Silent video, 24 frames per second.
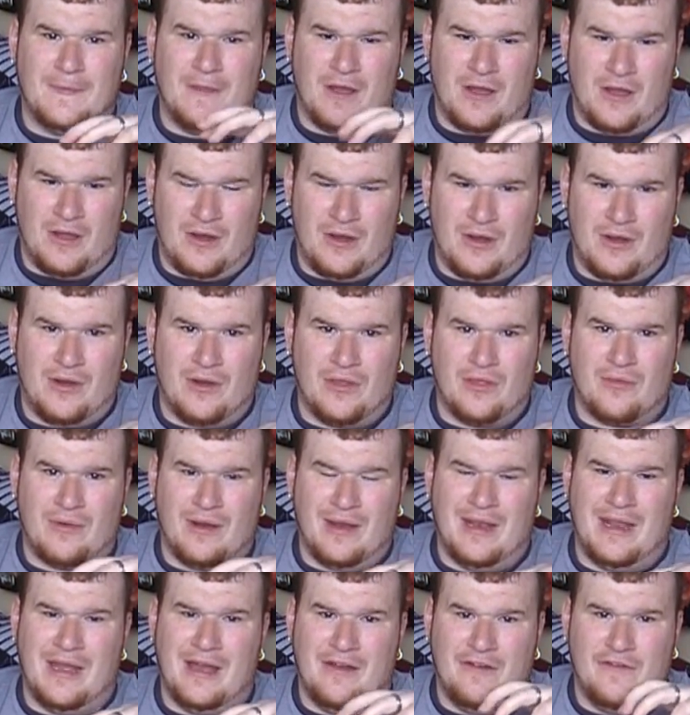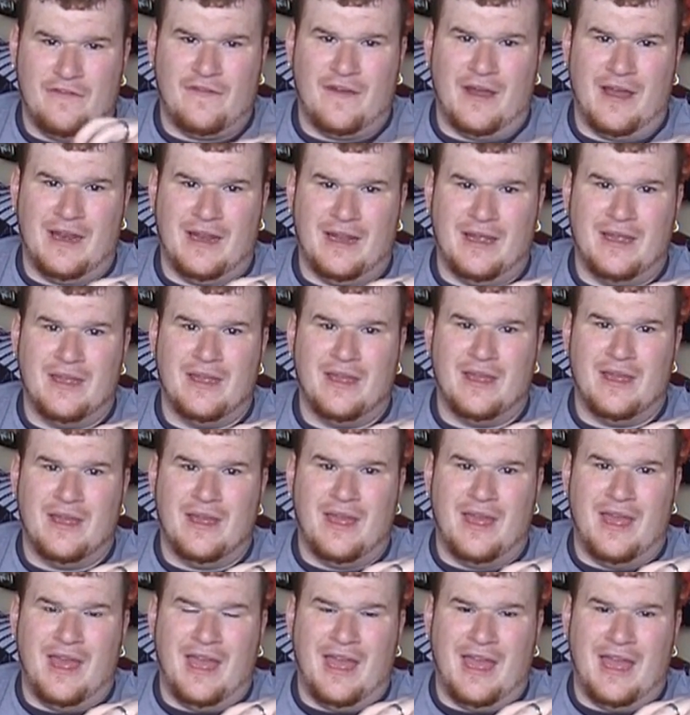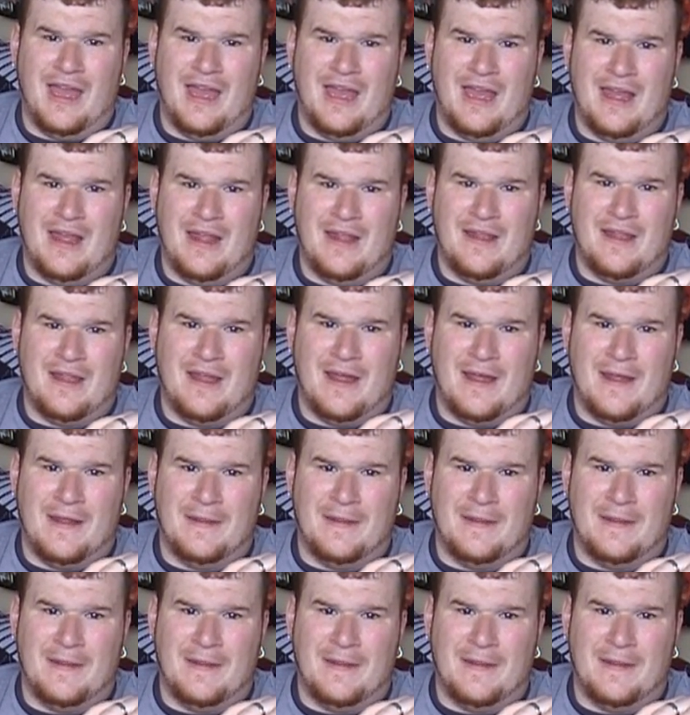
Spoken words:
on Earth right now fighting, and